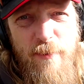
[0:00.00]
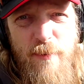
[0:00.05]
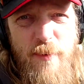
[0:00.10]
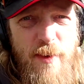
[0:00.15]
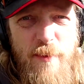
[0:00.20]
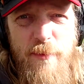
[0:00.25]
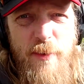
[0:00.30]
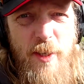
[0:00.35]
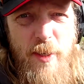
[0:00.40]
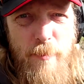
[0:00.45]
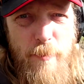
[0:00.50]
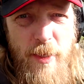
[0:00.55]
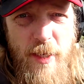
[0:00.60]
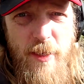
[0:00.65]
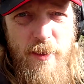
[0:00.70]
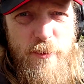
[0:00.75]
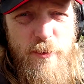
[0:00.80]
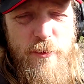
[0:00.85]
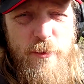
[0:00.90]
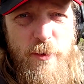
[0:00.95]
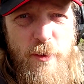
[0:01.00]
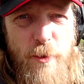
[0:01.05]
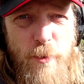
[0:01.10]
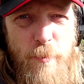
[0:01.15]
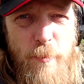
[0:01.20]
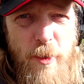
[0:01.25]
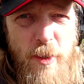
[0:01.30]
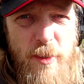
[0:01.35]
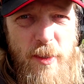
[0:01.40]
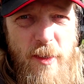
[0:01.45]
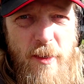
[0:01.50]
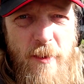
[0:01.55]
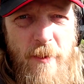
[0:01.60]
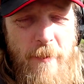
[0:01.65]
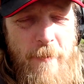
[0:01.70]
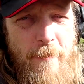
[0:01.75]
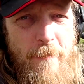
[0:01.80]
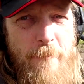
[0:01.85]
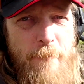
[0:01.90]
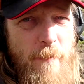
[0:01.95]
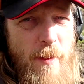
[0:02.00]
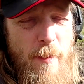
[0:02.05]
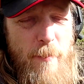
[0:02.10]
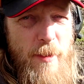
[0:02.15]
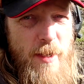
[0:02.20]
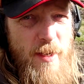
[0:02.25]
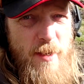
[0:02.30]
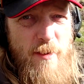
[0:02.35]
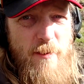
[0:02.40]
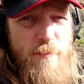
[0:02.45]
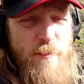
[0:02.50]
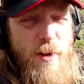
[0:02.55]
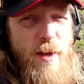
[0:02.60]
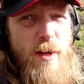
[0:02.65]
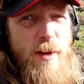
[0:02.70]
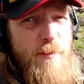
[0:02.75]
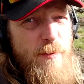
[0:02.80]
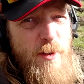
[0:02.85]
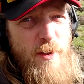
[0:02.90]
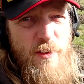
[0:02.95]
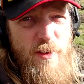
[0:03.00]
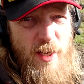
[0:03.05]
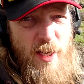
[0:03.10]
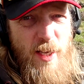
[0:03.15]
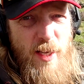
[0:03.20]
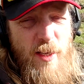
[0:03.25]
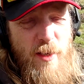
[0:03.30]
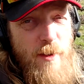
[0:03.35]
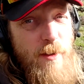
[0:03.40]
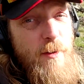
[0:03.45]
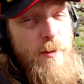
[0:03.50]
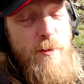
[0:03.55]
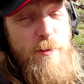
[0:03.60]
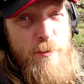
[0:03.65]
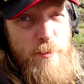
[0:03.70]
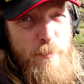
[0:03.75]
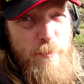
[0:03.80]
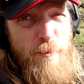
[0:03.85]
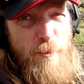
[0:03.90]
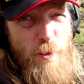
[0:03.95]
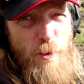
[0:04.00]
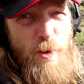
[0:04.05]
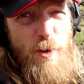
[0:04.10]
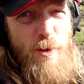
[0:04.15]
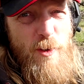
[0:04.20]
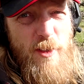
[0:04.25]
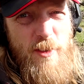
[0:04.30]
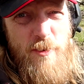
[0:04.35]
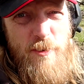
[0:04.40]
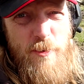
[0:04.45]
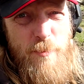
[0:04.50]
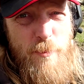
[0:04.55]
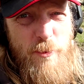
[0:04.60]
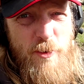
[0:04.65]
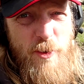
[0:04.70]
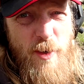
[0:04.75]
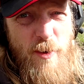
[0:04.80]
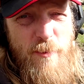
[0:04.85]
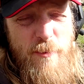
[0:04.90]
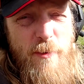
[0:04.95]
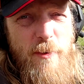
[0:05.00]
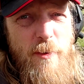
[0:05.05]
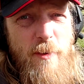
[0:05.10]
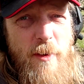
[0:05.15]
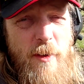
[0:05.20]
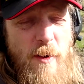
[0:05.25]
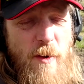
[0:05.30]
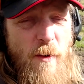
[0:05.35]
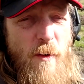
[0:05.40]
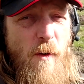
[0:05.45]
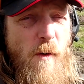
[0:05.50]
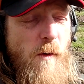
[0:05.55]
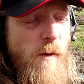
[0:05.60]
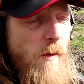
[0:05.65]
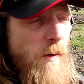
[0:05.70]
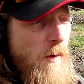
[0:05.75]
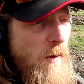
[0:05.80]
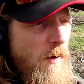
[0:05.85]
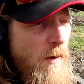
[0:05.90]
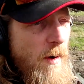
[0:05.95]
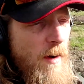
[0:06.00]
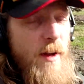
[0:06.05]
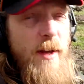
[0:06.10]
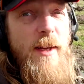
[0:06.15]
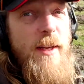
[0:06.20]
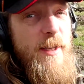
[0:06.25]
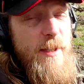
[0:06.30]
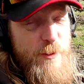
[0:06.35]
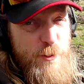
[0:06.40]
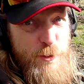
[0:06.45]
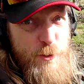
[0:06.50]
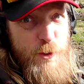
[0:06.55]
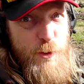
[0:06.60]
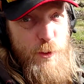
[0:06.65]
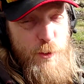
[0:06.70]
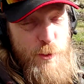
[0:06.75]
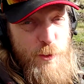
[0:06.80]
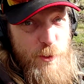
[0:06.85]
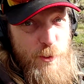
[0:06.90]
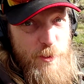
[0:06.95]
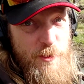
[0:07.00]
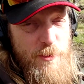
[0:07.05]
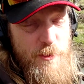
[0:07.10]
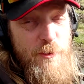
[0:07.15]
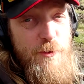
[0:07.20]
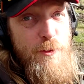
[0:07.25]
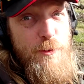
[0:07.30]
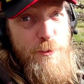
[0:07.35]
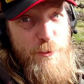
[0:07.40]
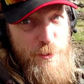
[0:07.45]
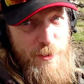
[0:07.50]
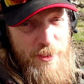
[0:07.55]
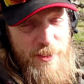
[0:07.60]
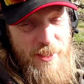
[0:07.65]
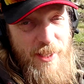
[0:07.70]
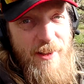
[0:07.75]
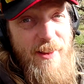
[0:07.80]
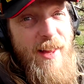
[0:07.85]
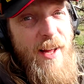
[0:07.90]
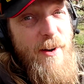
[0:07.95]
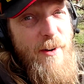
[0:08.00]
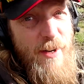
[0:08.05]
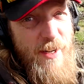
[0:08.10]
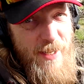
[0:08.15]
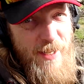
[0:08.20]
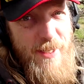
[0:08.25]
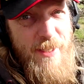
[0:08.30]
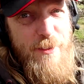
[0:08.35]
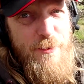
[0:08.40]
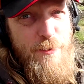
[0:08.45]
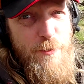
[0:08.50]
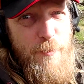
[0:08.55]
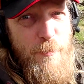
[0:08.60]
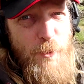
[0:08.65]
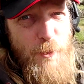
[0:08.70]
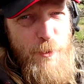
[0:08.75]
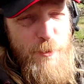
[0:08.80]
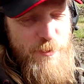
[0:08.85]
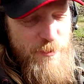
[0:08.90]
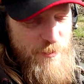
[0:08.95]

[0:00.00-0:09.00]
fifteen minutes or so, but I mean, after digging some foil and some stuff, it's good to see that there is some old